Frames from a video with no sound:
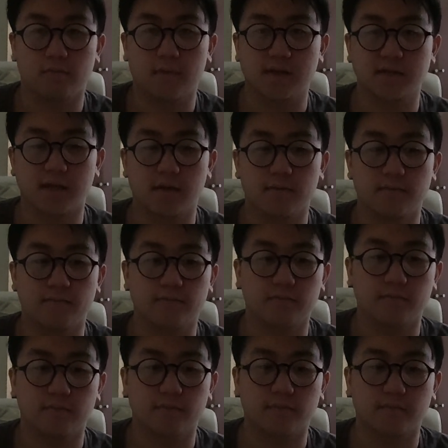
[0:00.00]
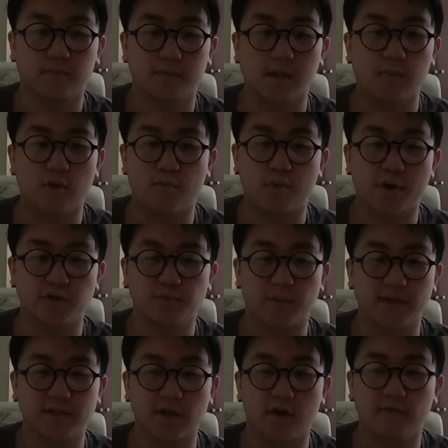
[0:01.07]
That's it. I'm not impressed with
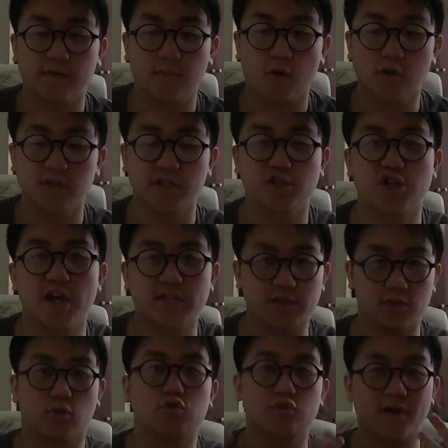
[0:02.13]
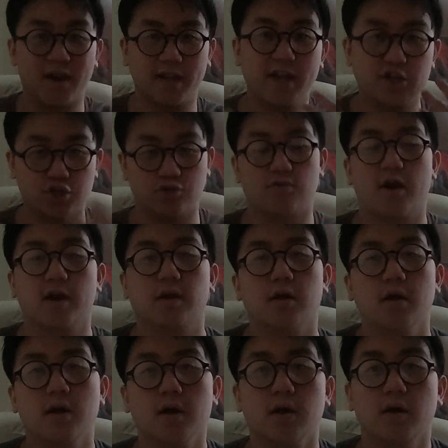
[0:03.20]
myself. I'm constantly chasing social validation, right?
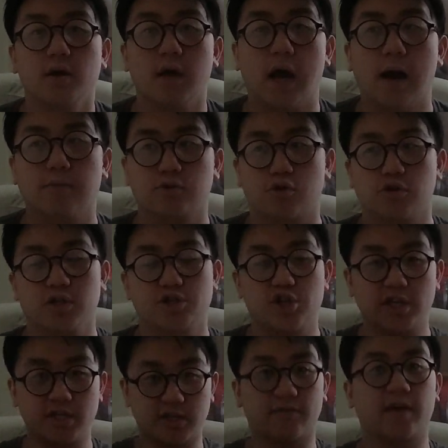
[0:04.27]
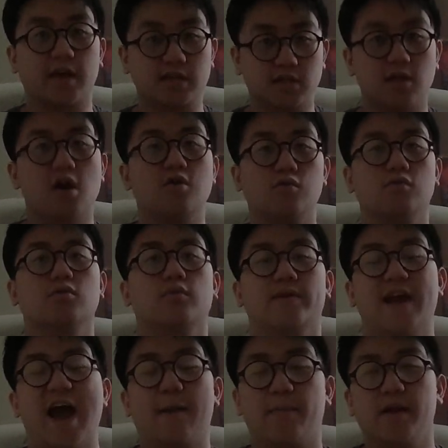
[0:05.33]
I'm constantly chasing something external, but
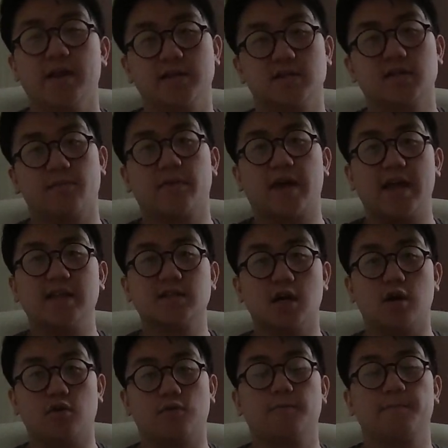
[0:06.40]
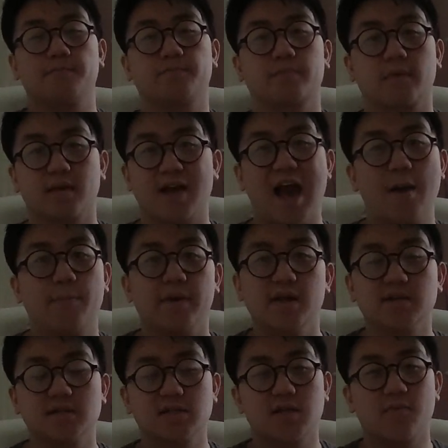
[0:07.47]
happiness is something internal.
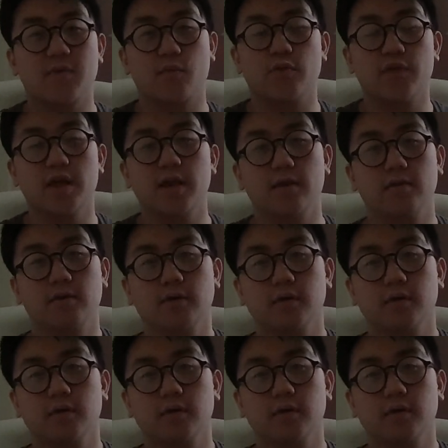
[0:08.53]
Happiness is something within.